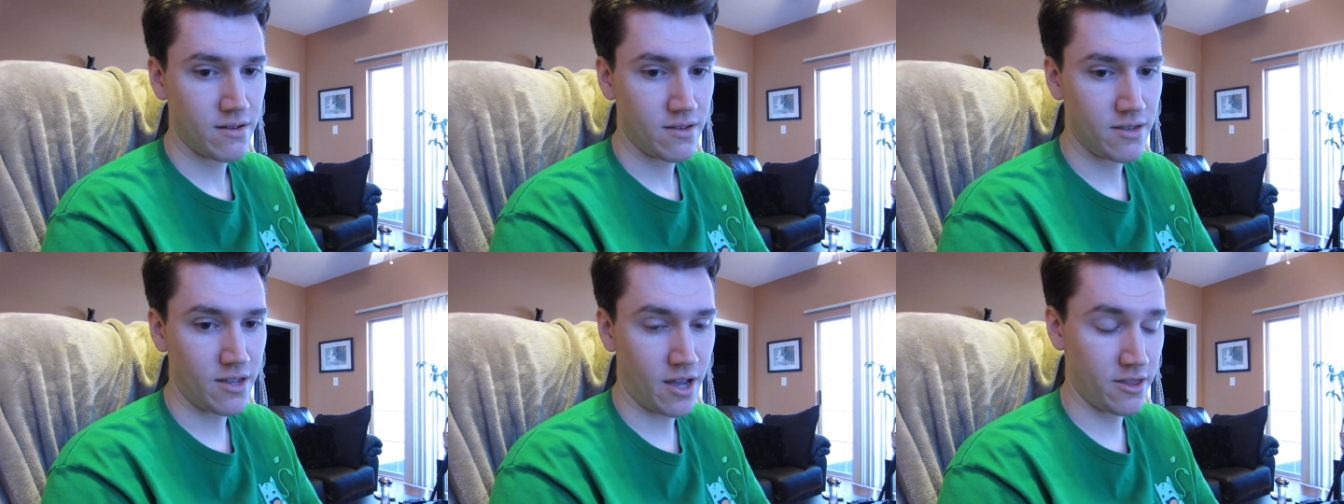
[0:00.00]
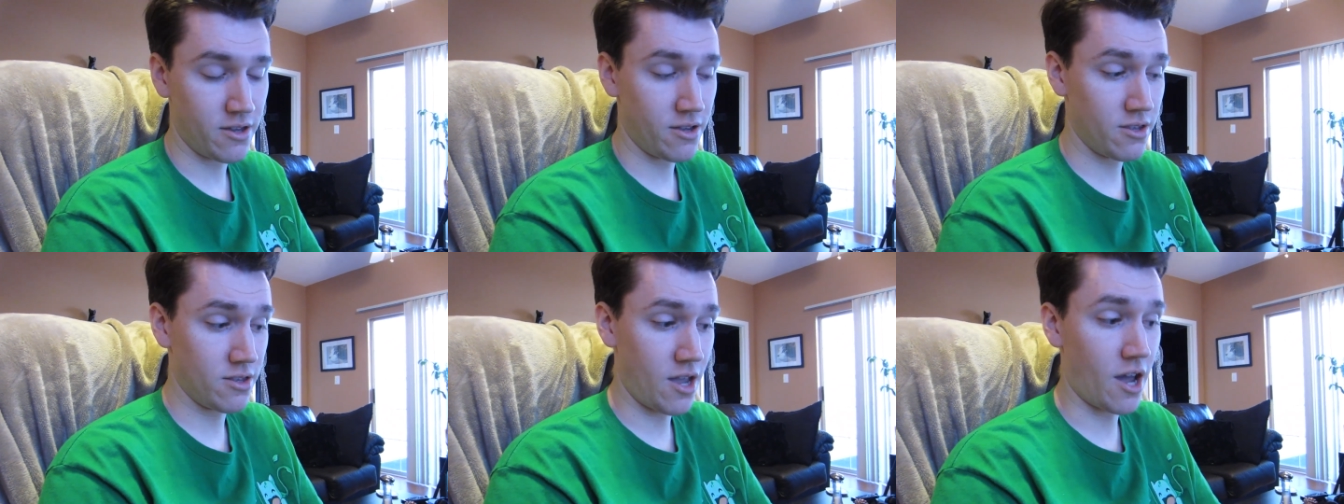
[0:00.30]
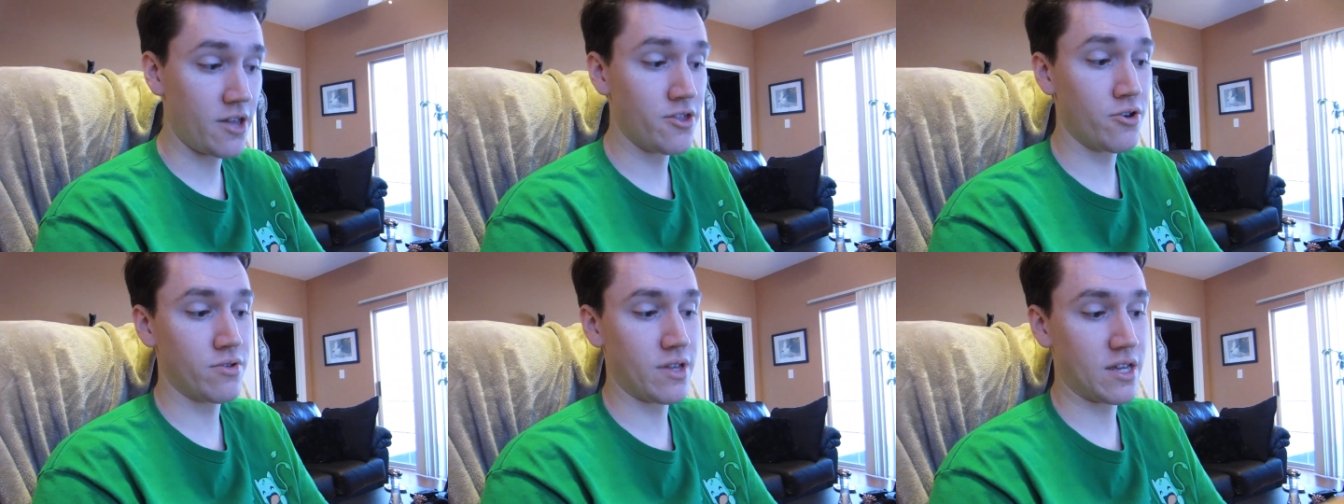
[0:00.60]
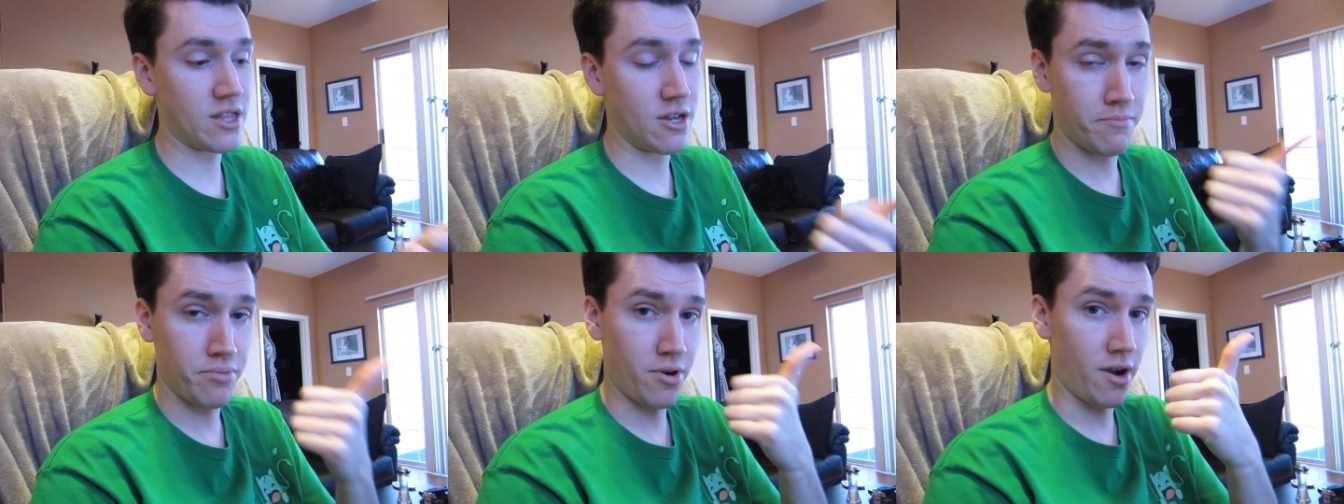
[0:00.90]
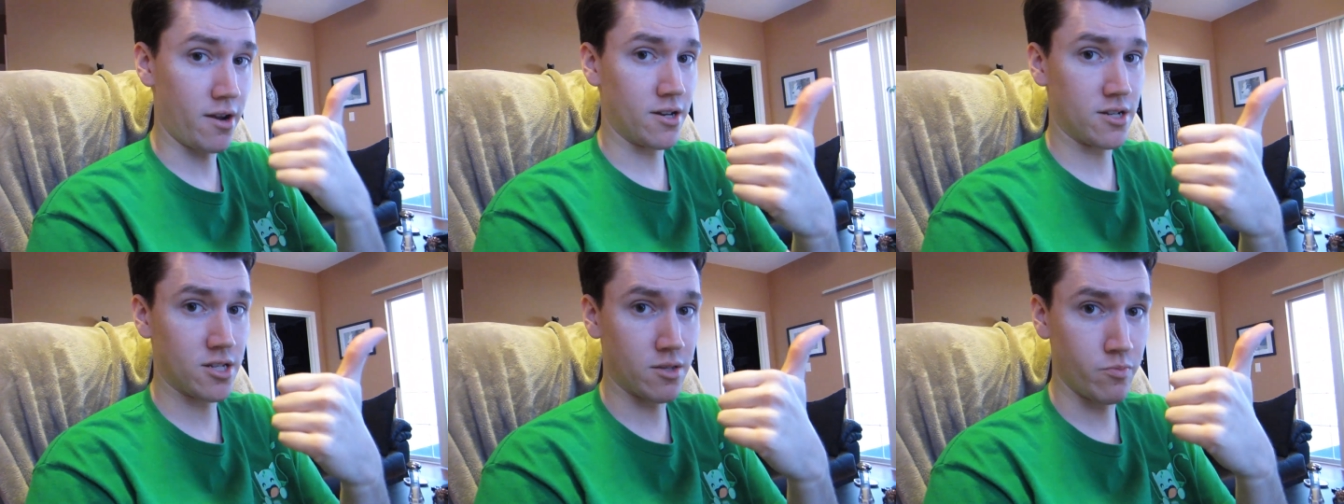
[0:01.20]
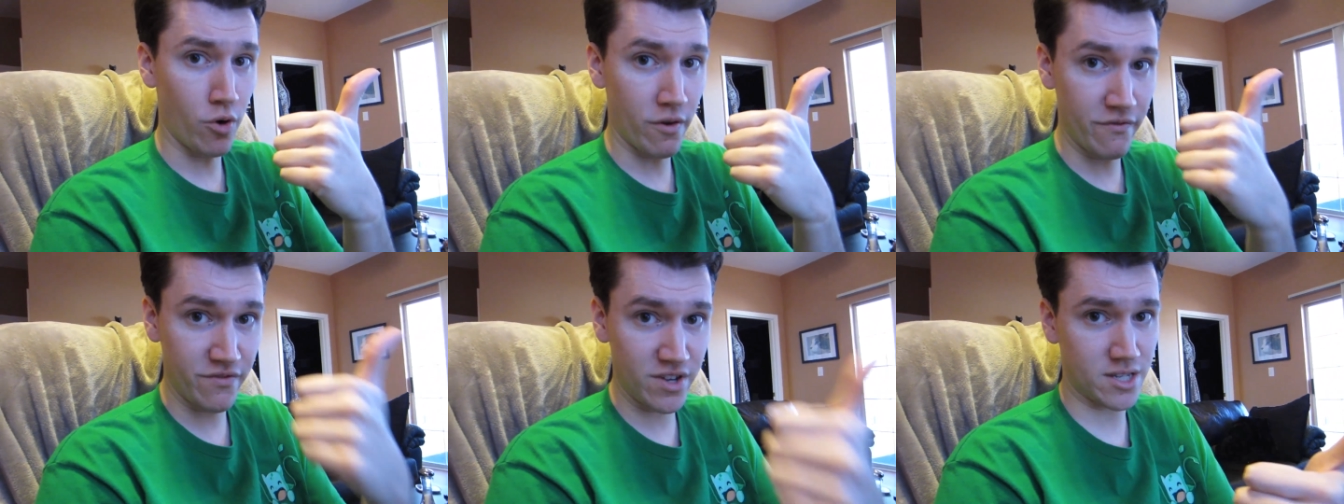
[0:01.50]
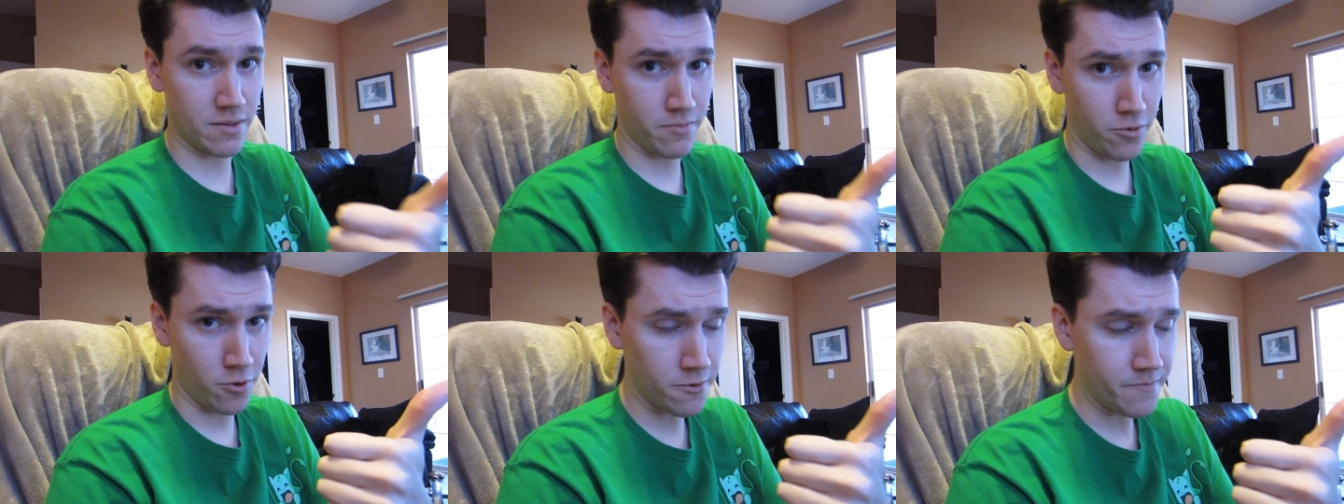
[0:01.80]
not, not only their products more
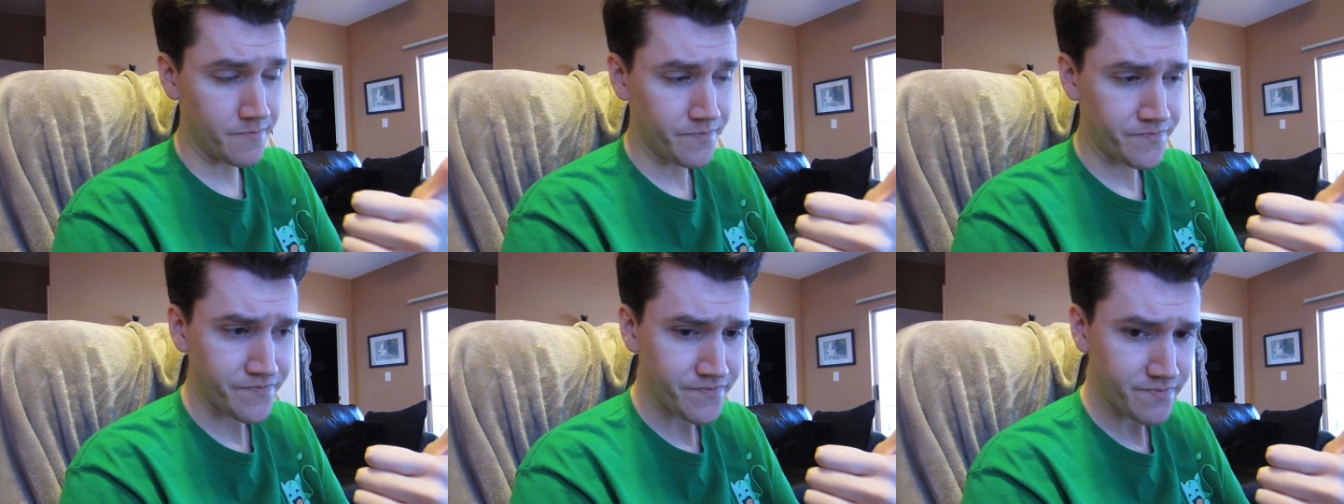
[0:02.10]
visible,